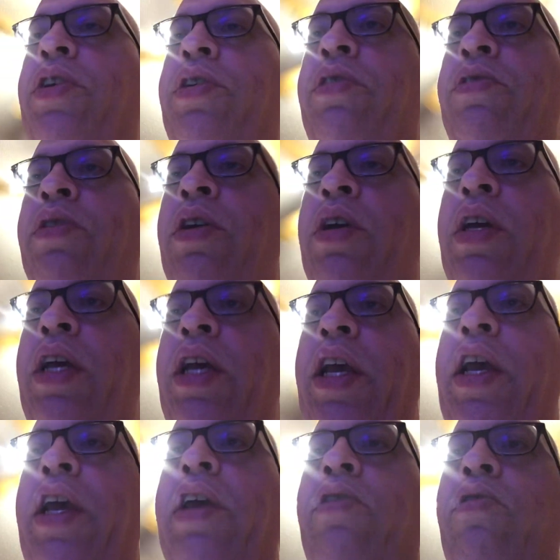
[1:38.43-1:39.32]
you
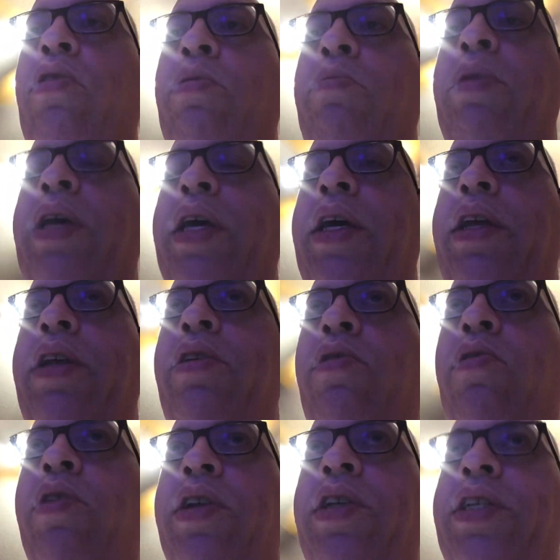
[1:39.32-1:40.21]
increment
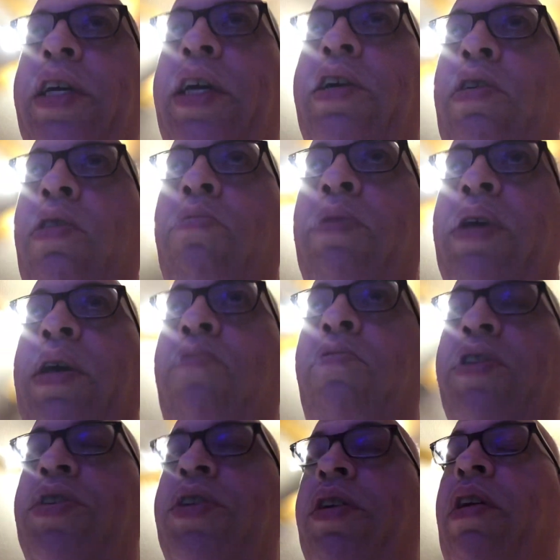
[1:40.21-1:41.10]
or decrement,
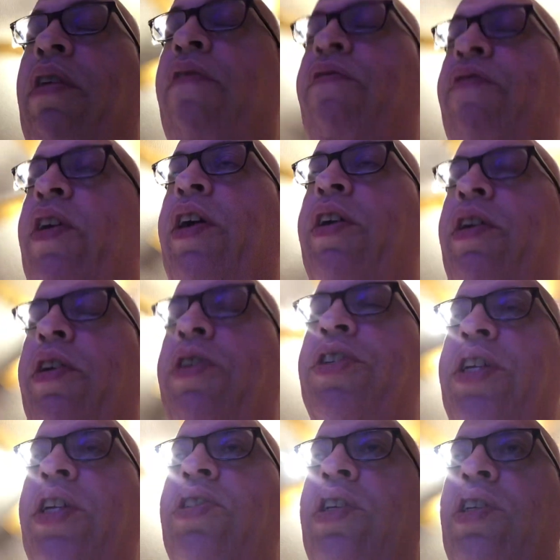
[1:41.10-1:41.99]
which you can find on
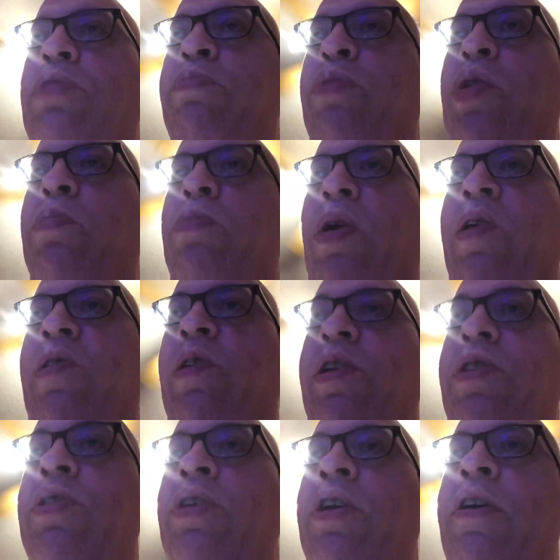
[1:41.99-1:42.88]
Jesse's
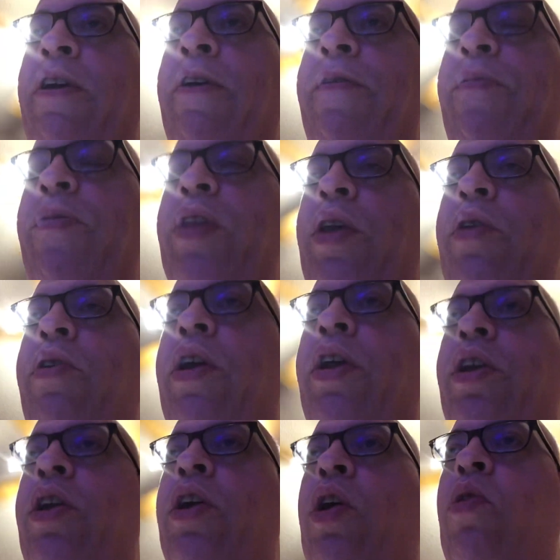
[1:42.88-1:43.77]
bookmarklets. You
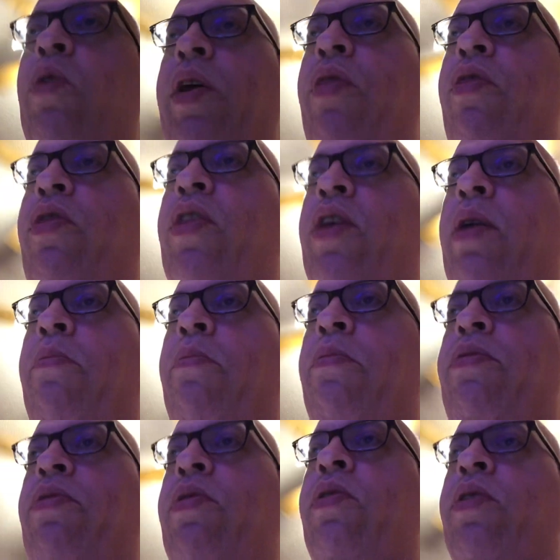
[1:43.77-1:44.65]
can go and thumb
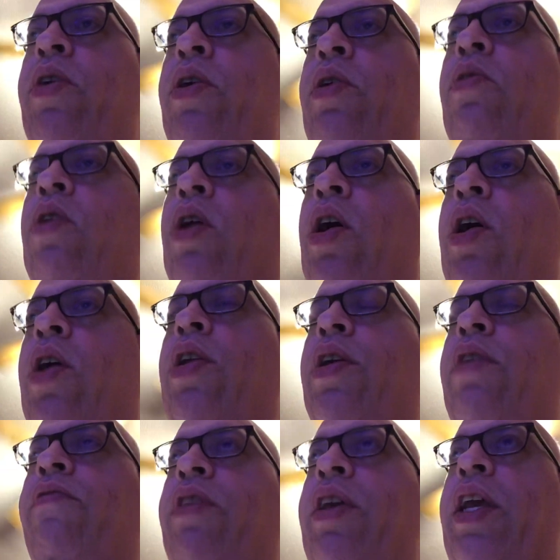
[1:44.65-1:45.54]
through
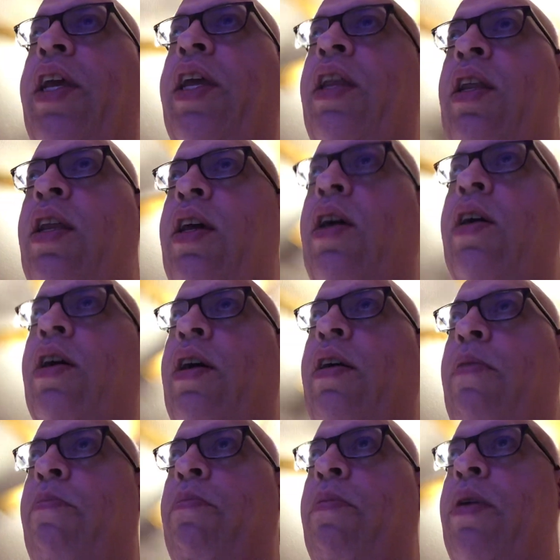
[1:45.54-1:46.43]

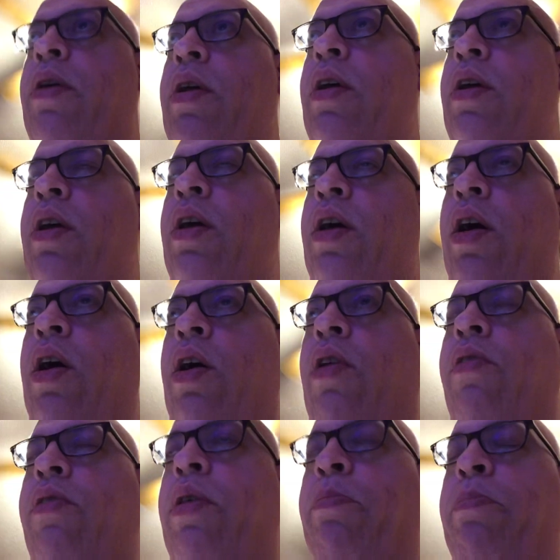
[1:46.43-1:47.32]
um,
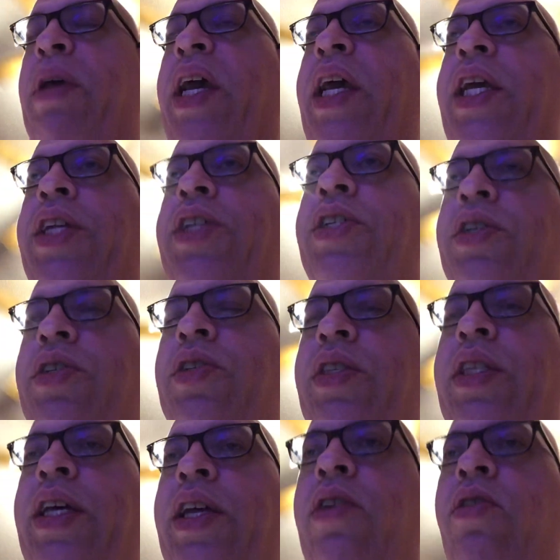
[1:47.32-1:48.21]
all the pages
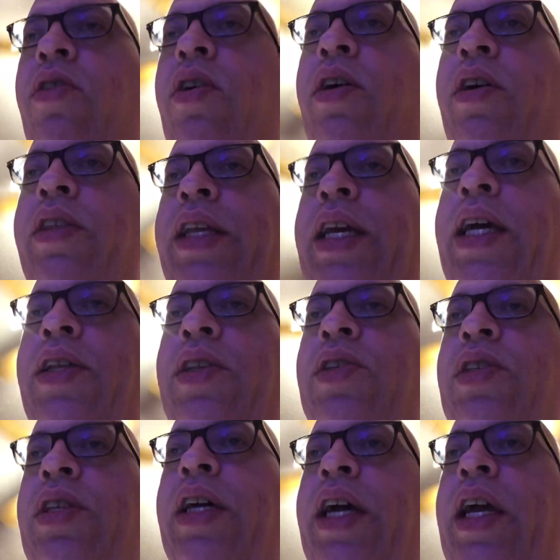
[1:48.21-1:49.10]
that are on that
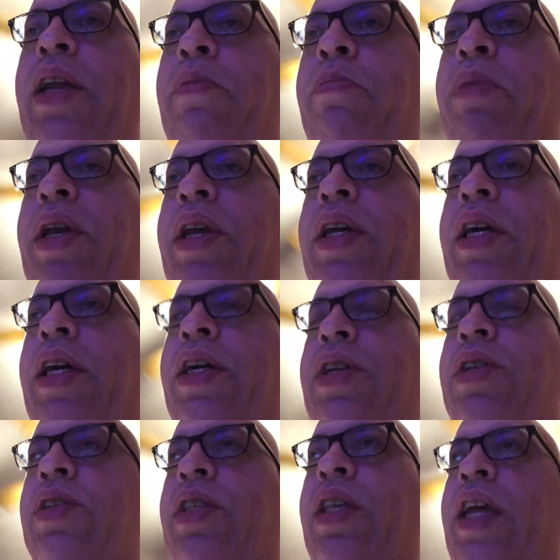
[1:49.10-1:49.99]
site
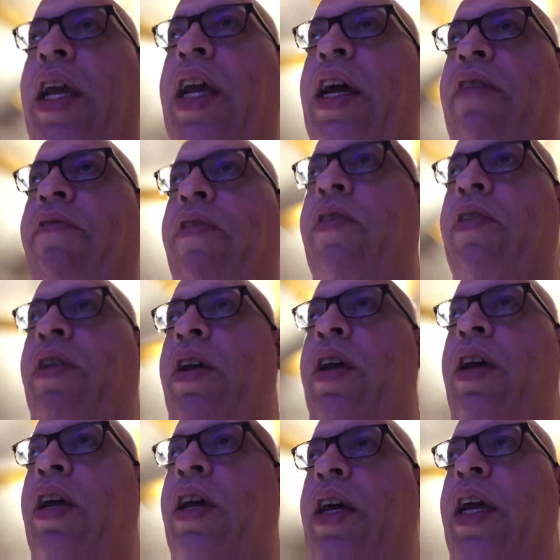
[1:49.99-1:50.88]
because they have
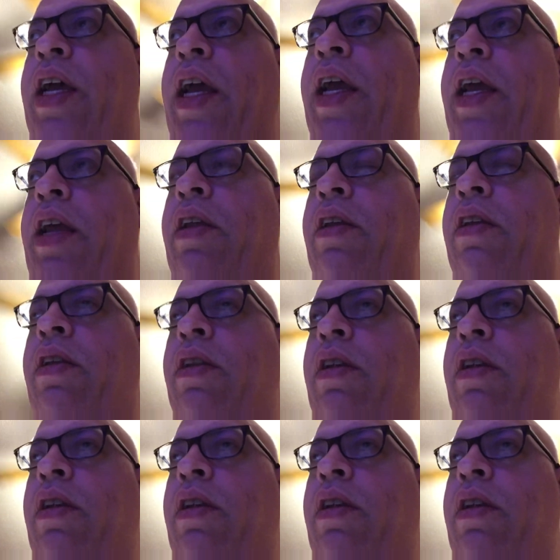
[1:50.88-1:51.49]
a